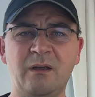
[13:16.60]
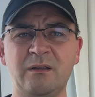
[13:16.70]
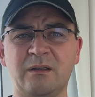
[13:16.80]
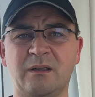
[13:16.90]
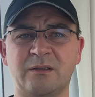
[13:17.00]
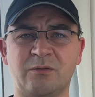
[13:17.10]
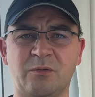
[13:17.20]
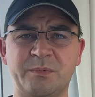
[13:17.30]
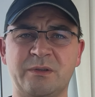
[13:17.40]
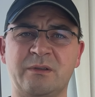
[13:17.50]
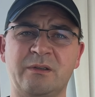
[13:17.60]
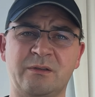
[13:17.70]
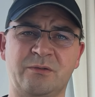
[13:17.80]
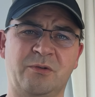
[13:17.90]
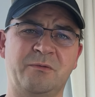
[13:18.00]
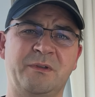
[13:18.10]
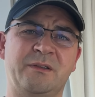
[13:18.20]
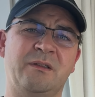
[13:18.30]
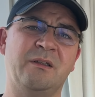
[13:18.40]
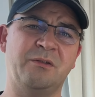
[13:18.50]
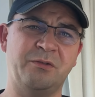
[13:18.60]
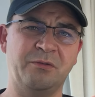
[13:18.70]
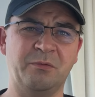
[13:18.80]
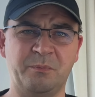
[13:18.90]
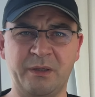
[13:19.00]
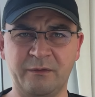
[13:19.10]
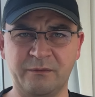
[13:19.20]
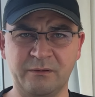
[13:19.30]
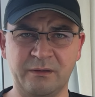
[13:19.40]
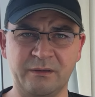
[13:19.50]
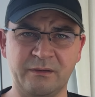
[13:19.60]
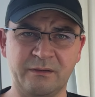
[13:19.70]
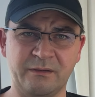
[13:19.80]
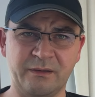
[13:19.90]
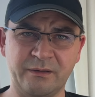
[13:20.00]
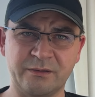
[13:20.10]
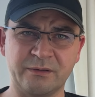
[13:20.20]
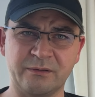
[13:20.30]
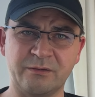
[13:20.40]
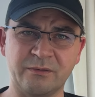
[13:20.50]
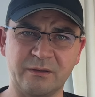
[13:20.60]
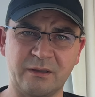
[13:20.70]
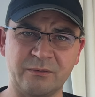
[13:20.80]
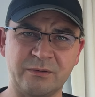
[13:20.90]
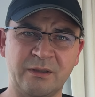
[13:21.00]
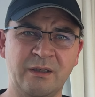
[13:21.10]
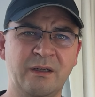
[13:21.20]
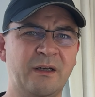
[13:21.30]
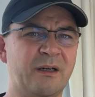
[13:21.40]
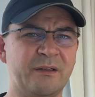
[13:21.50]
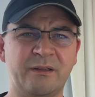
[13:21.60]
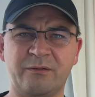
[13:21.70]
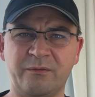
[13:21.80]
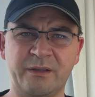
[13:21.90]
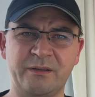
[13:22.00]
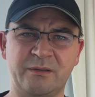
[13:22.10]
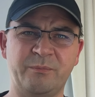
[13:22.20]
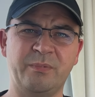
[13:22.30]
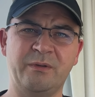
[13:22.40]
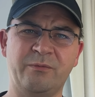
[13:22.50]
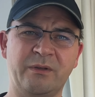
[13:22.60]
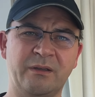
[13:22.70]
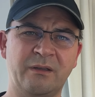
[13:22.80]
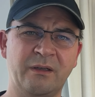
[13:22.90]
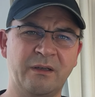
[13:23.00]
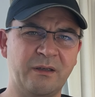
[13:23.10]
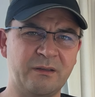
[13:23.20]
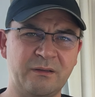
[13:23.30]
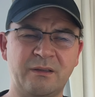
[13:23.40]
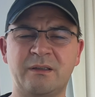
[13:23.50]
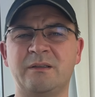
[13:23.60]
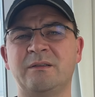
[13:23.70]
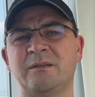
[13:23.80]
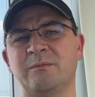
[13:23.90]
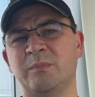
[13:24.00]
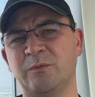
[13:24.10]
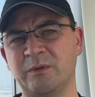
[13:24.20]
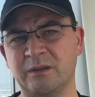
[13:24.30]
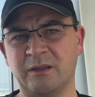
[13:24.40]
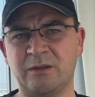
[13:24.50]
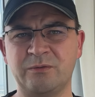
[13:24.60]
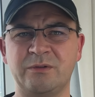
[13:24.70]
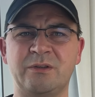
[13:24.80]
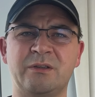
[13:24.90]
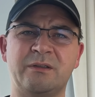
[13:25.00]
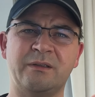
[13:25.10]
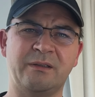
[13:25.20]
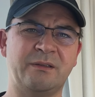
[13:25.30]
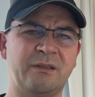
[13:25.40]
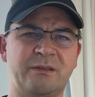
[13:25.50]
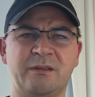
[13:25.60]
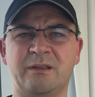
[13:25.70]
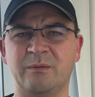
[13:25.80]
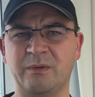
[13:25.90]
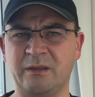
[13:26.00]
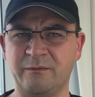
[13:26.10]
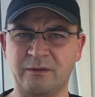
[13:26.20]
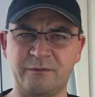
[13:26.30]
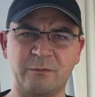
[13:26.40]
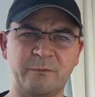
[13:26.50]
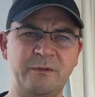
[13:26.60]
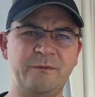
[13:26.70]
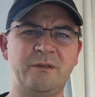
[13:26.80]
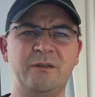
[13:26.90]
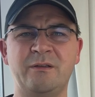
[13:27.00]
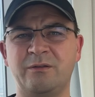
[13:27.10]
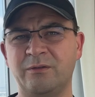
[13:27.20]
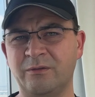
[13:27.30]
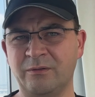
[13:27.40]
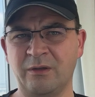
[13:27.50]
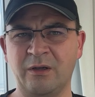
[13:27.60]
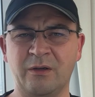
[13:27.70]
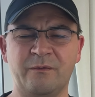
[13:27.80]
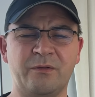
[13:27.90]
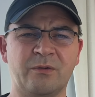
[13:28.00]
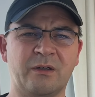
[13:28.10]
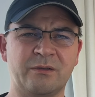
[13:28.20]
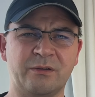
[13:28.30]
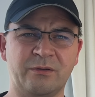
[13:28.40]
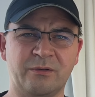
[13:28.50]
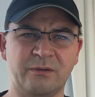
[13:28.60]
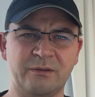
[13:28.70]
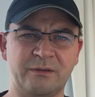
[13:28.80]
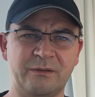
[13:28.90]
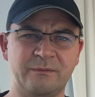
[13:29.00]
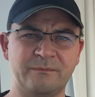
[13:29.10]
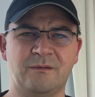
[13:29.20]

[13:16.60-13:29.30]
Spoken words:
And the last option is obviously to pay for the entrance to the lounge, and that varies between airlines, between lounges, etc. It can be anywhere from $50 to a few $100s.